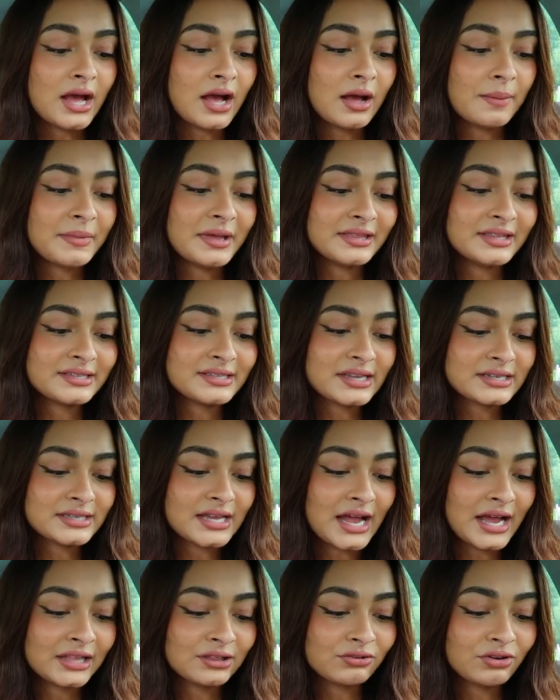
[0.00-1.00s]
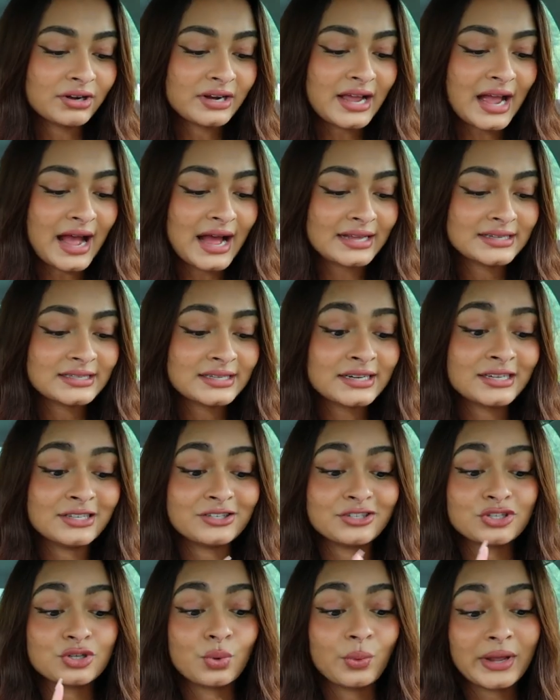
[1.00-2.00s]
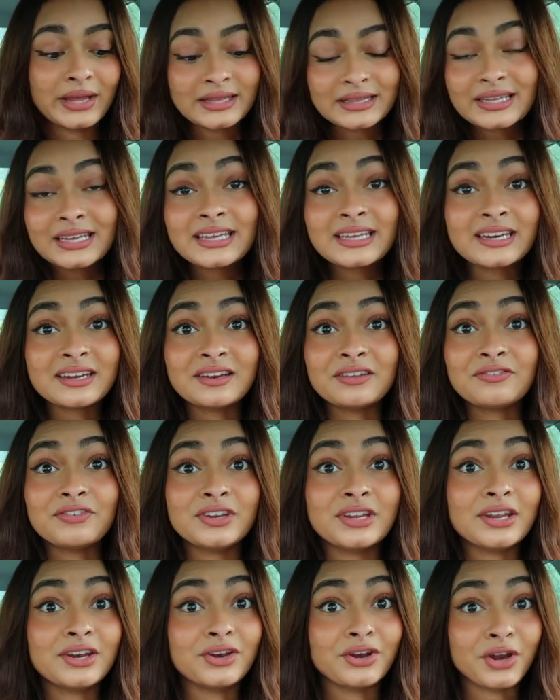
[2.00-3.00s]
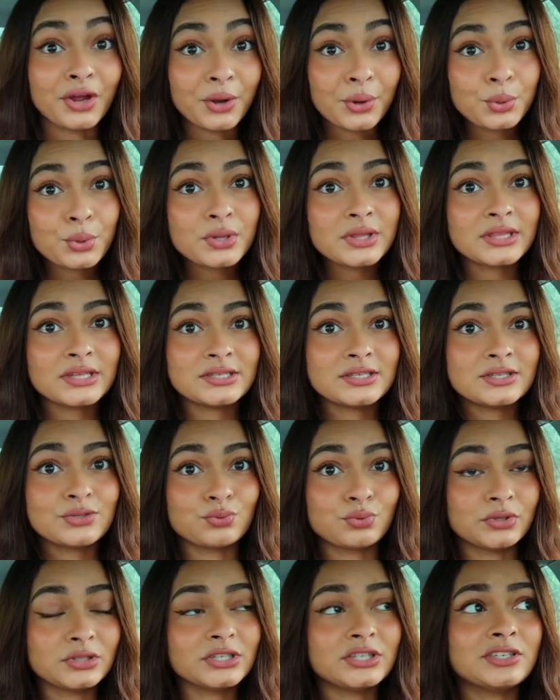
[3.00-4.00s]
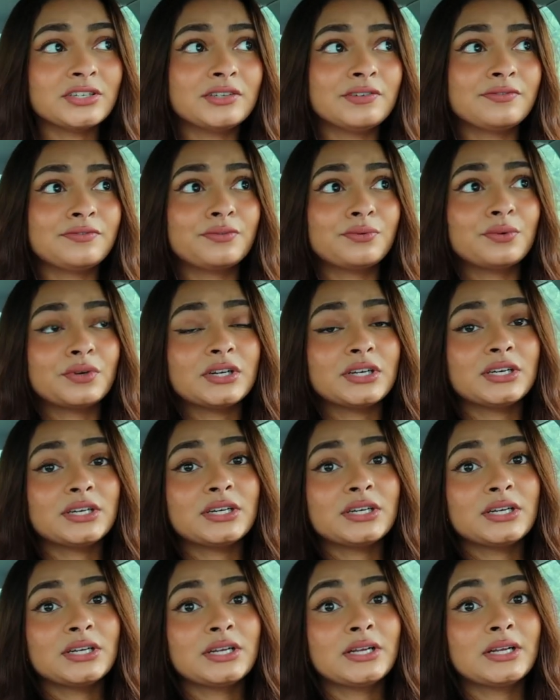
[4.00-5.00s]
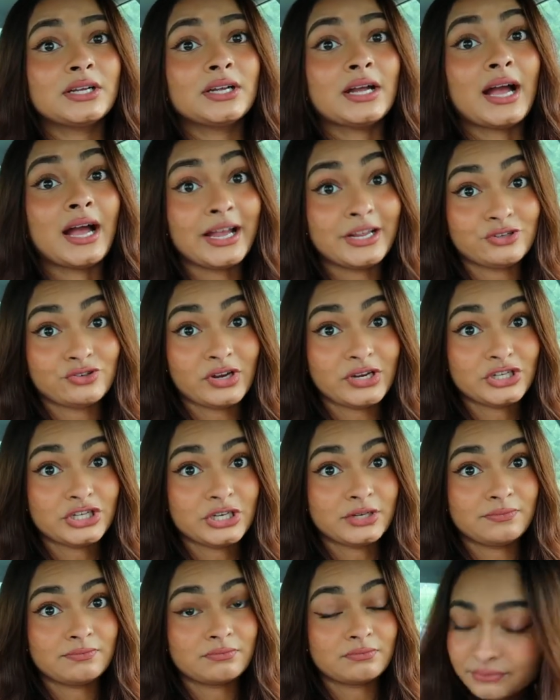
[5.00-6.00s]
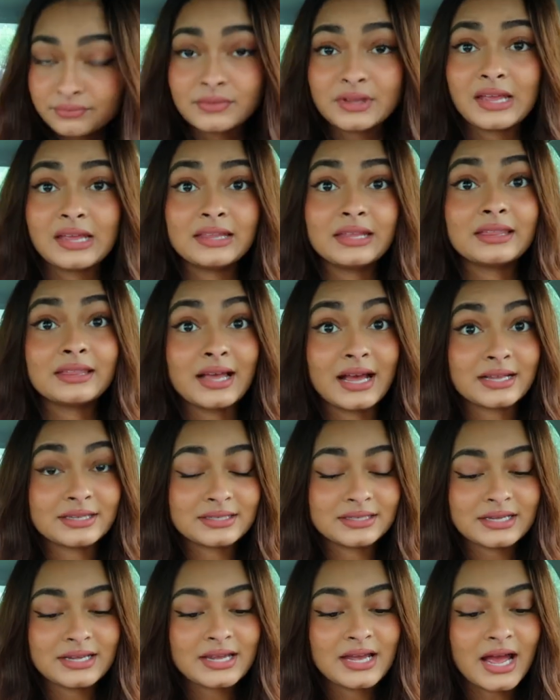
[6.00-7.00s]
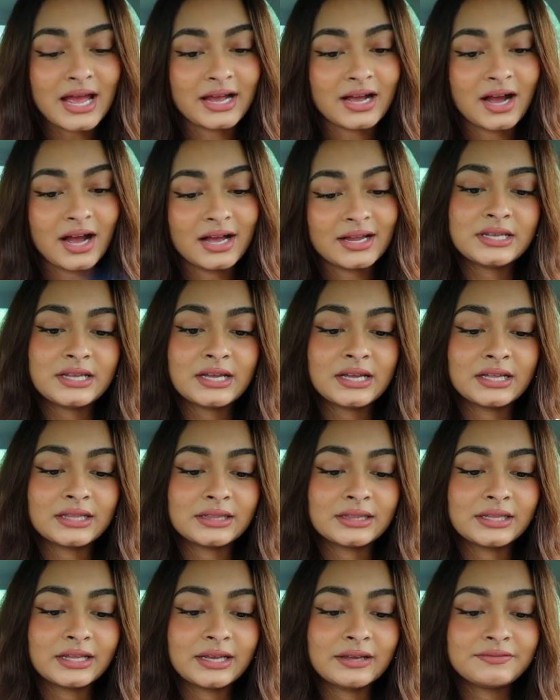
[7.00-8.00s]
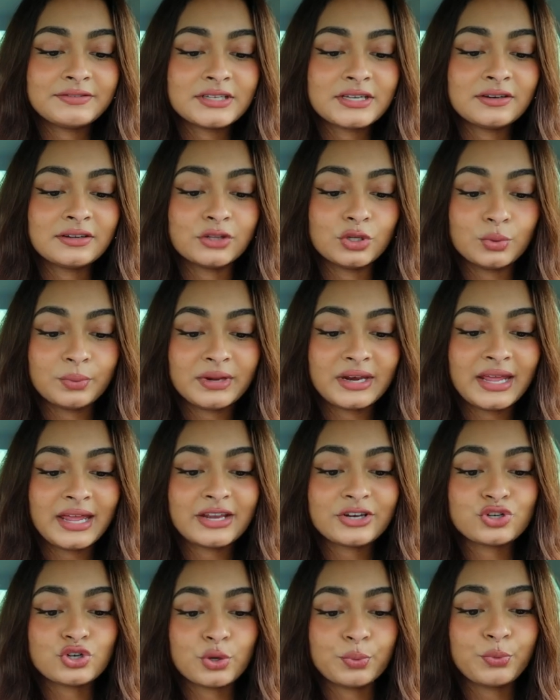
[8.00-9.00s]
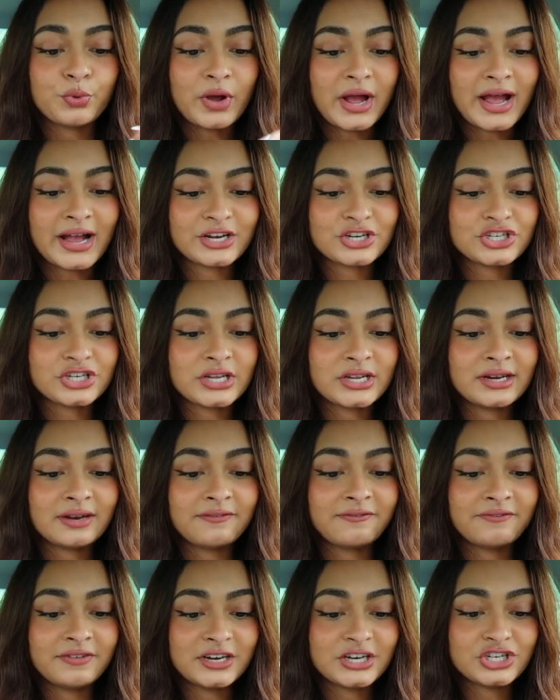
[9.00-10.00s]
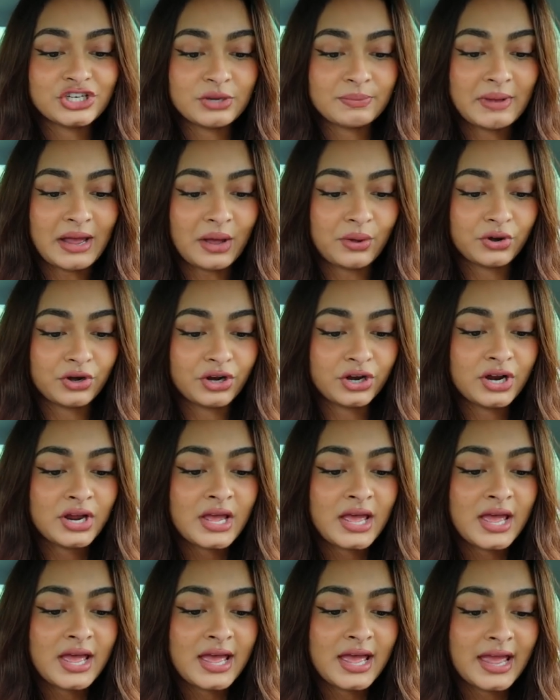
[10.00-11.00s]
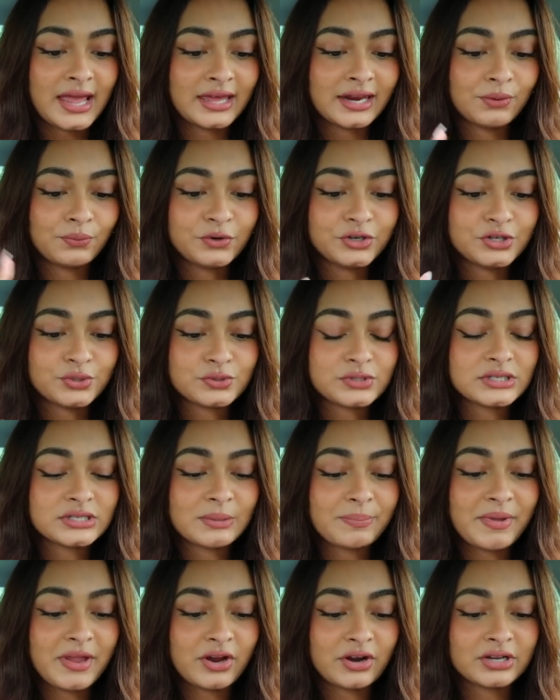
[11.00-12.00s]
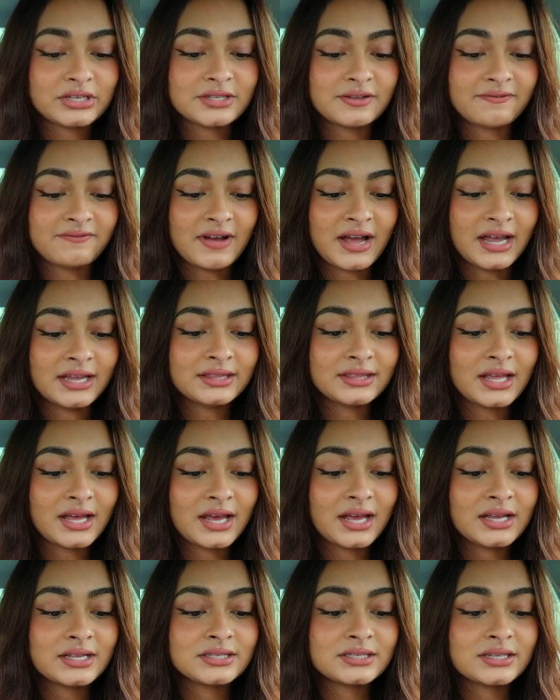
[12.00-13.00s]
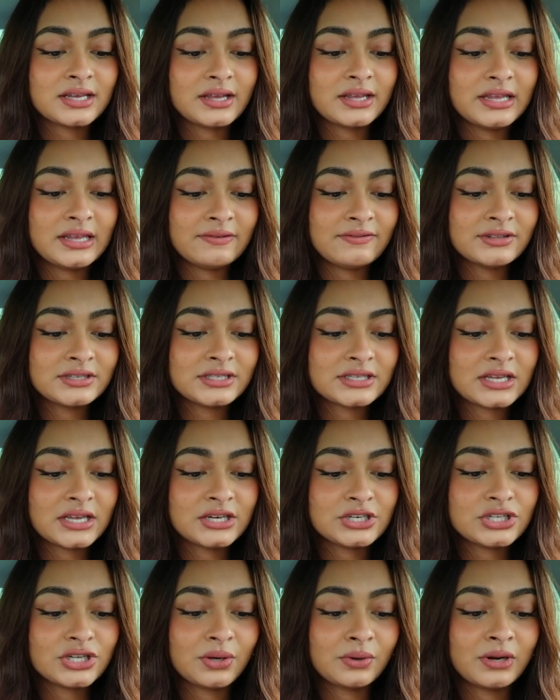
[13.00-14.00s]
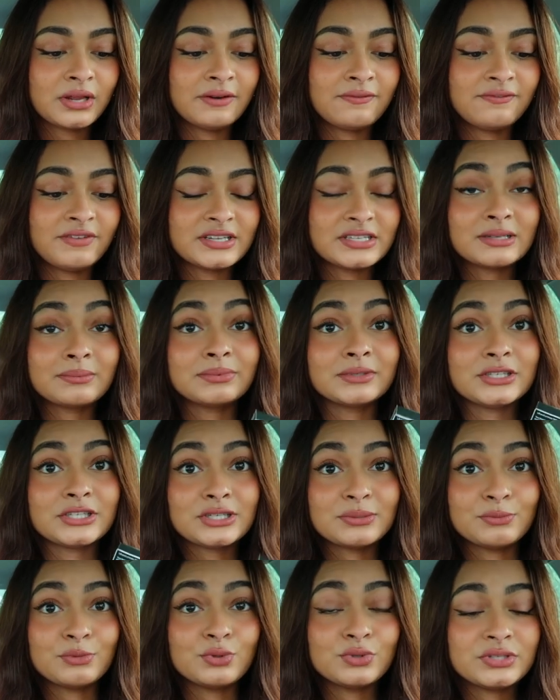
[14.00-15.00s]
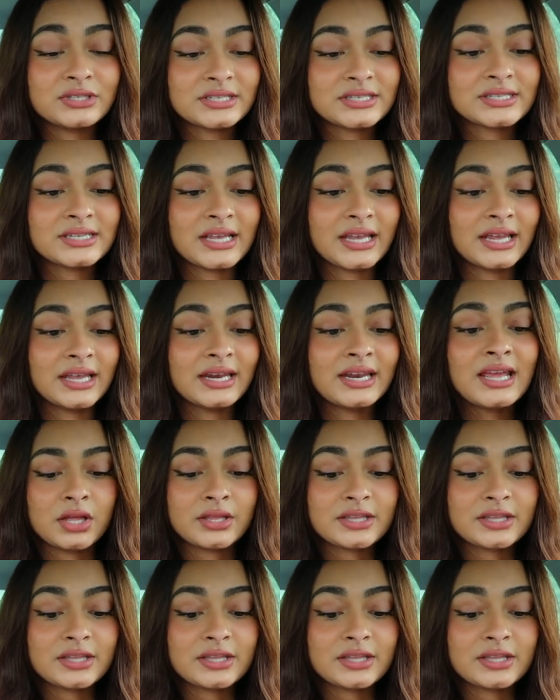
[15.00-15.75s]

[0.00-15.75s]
And this has hyaluronic acid and squalene. And if you didn't know, this is really good for hydration. And then lastly, I got the Lift and Luminate Triple Action Finishing Powder. And it reduces the appearance of fine lines, even skin tone, and visibly smooths the skin.